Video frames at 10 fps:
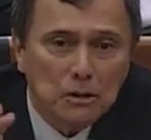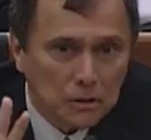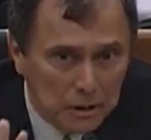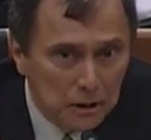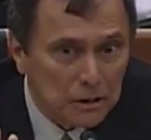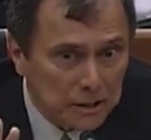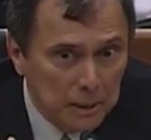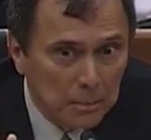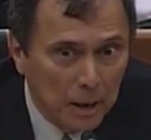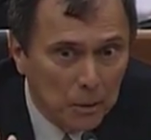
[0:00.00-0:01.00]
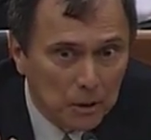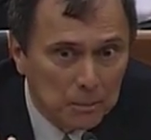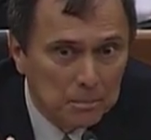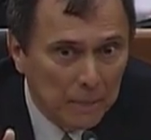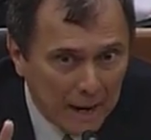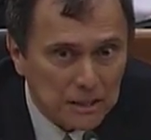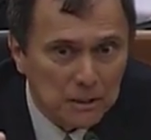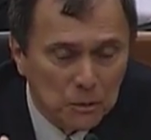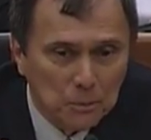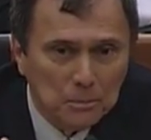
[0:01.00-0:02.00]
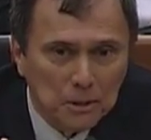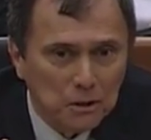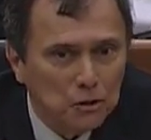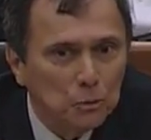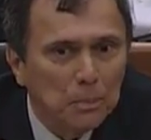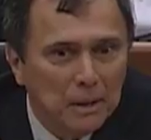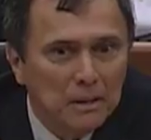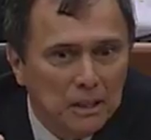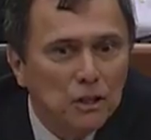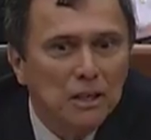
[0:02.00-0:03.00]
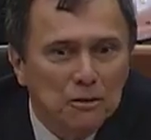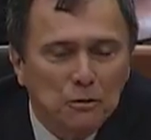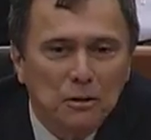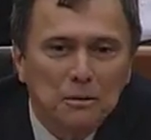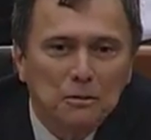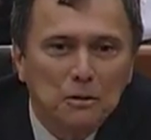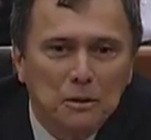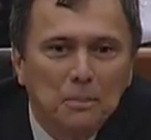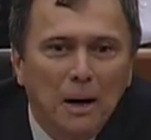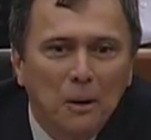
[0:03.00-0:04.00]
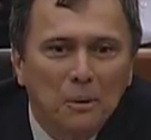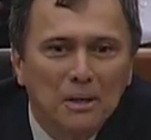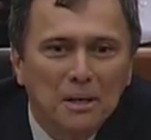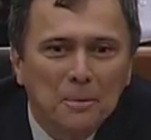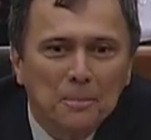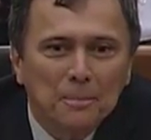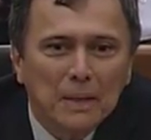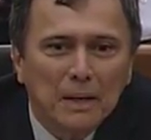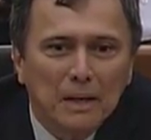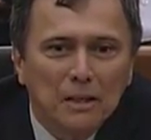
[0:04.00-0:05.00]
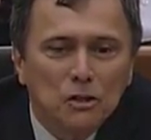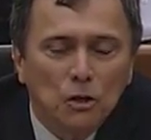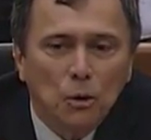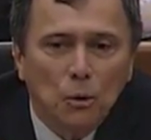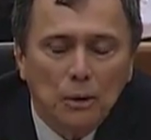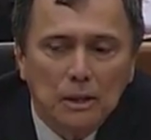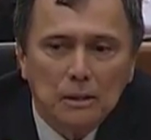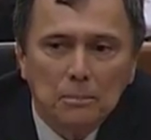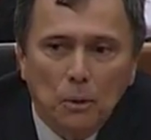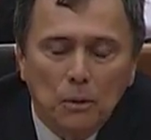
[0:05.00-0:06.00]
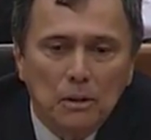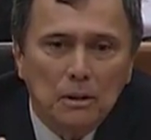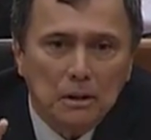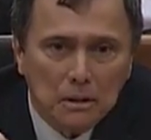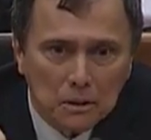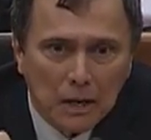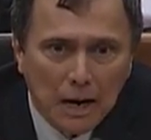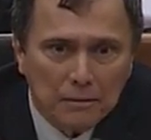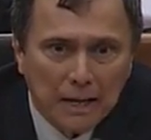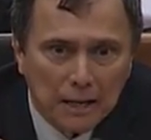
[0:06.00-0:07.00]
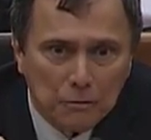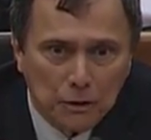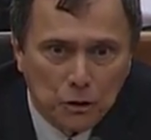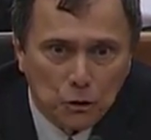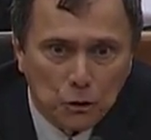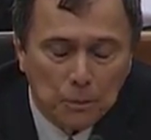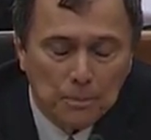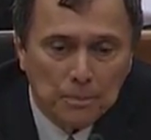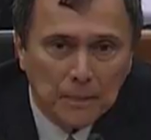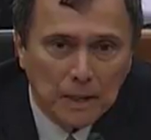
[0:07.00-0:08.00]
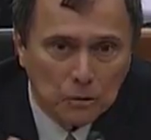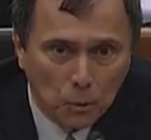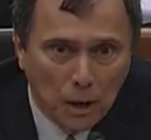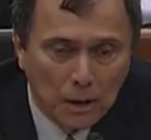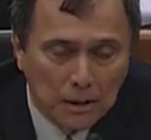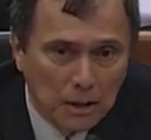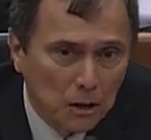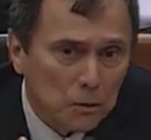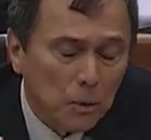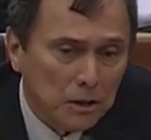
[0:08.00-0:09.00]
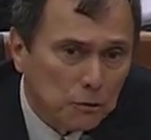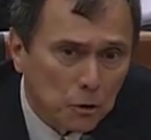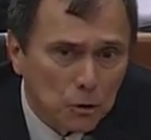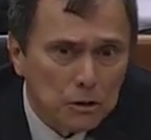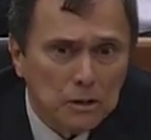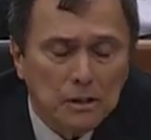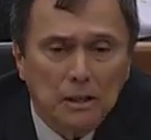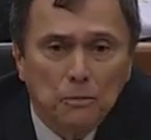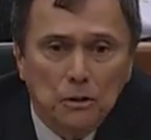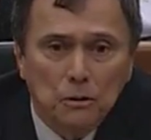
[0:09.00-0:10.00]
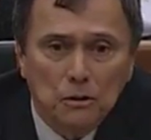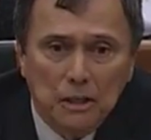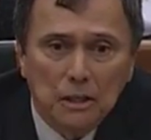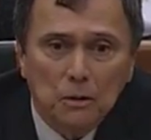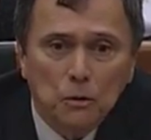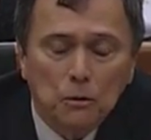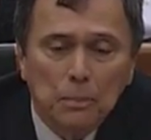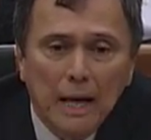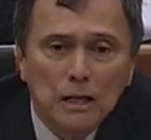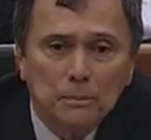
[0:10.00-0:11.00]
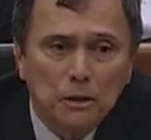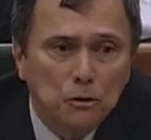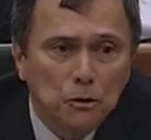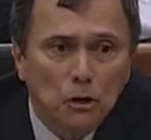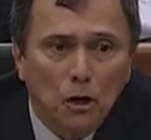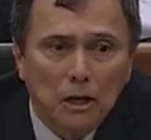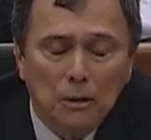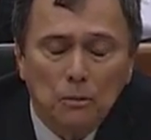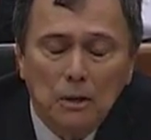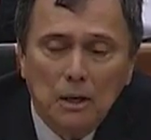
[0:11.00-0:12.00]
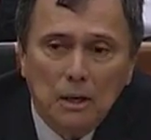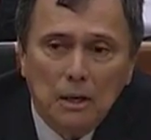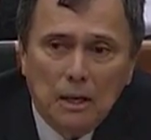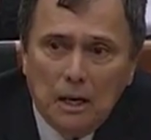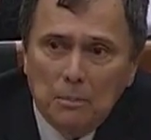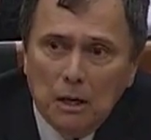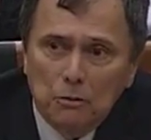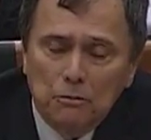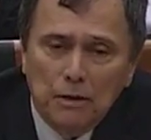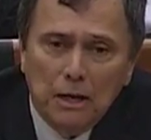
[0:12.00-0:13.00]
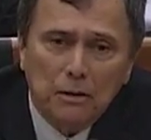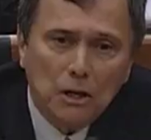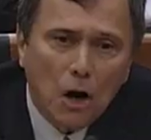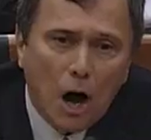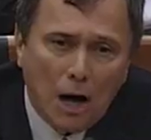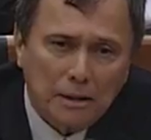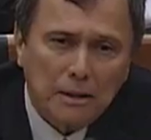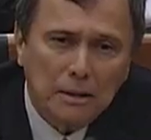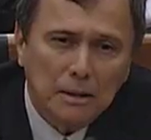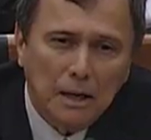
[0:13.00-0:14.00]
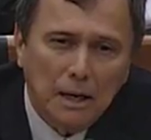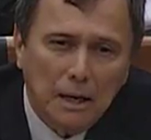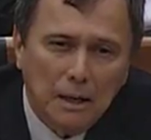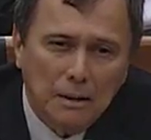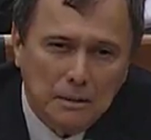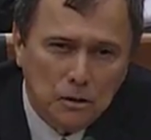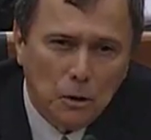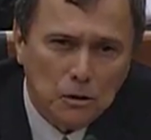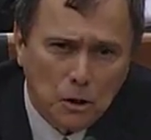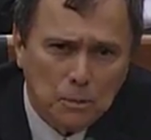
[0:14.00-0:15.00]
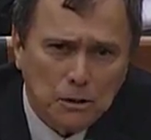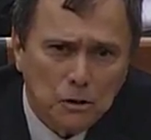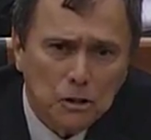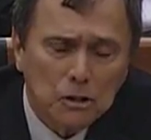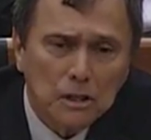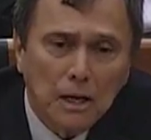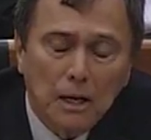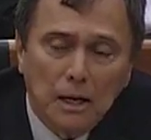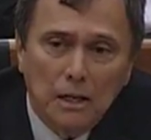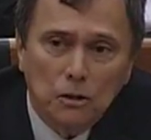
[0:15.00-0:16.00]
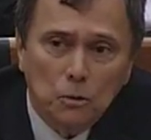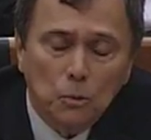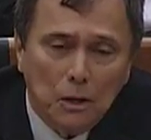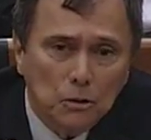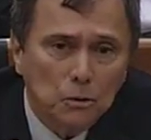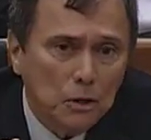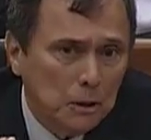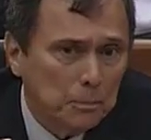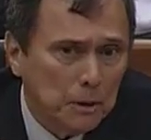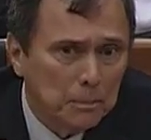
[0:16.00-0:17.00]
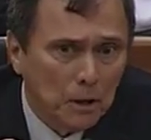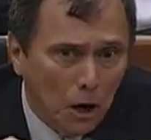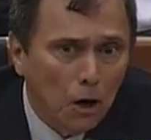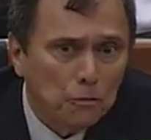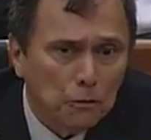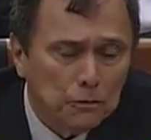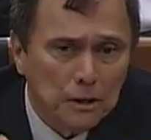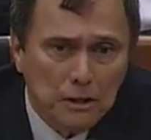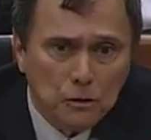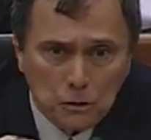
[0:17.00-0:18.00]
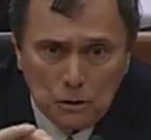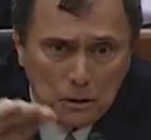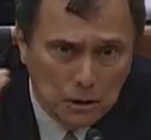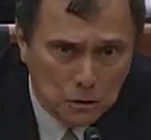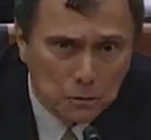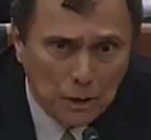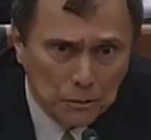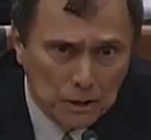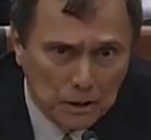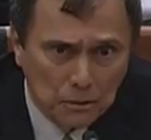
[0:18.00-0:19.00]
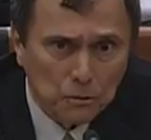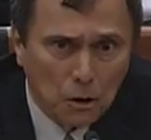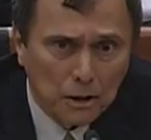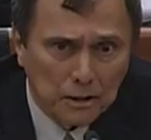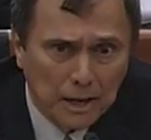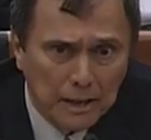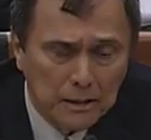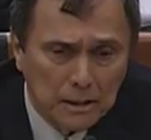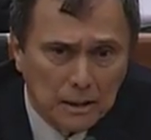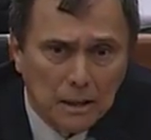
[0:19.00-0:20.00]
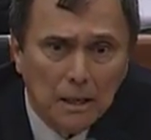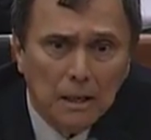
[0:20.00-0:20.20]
Still the same power, maximum, because you pay dearly for the power. And so it's important to have that feature. That's one. The other one, of course, is that when you're dealing with plasmas, you're talking about very hot substances, and you want to keep them off of the surrounding rocket casing.